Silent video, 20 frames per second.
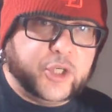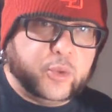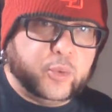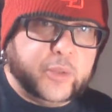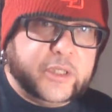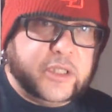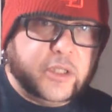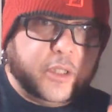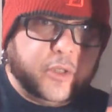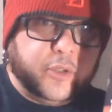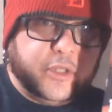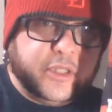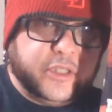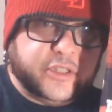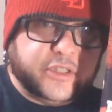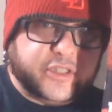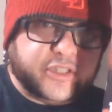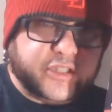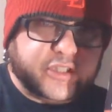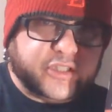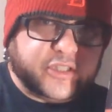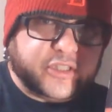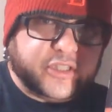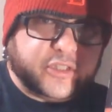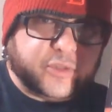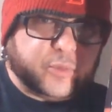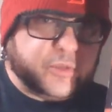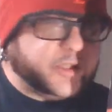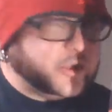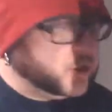Joe Reloaded, and since
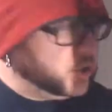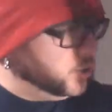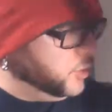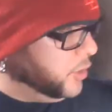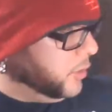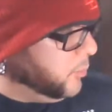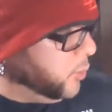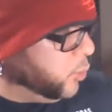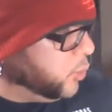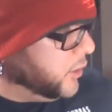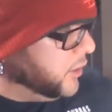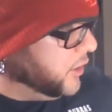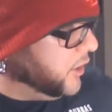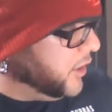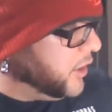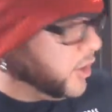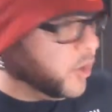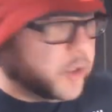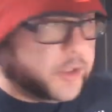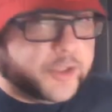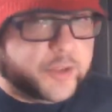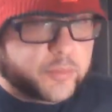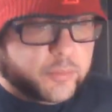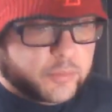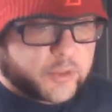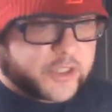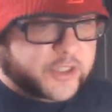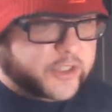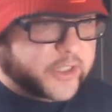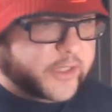this was issue number one, they called it,
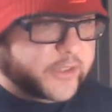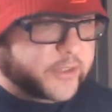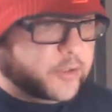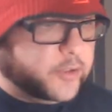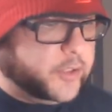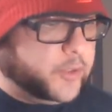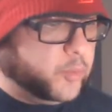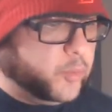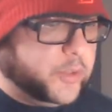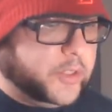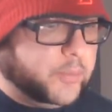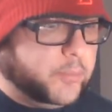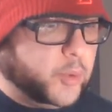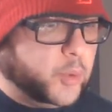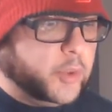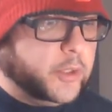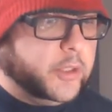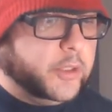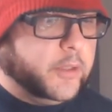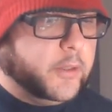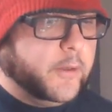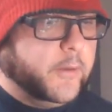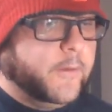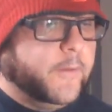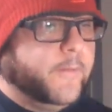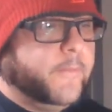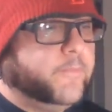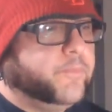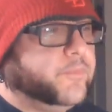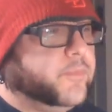they titled it Reborn,
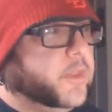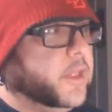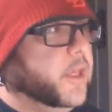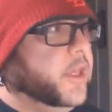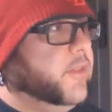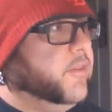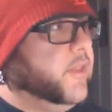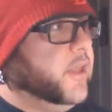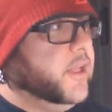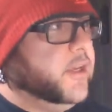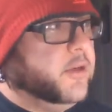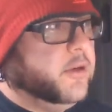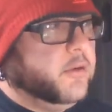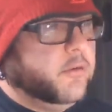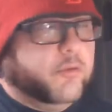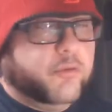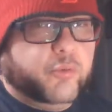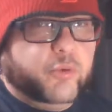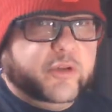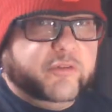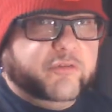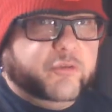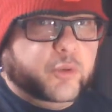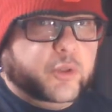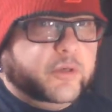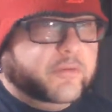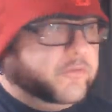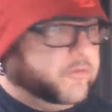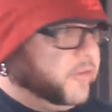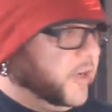and then three,
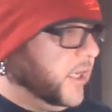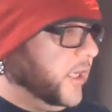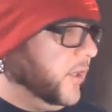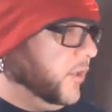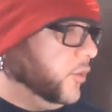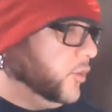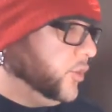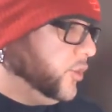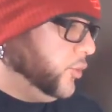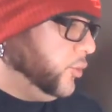four, and five, or